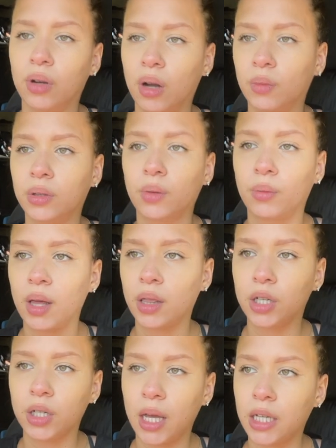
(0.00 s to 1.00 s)
on with the weather.
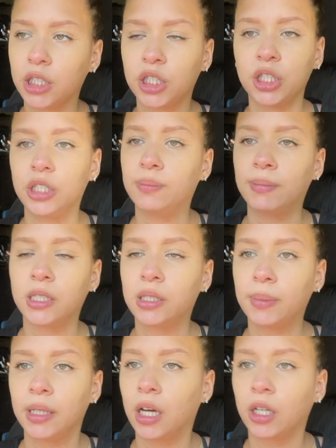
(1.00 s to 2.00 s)
Like she must
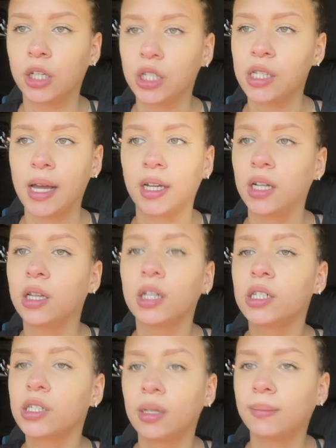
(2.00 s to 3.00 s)
be on her cycle or
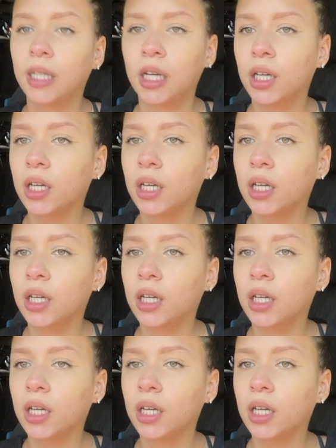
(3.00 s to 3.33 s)
something.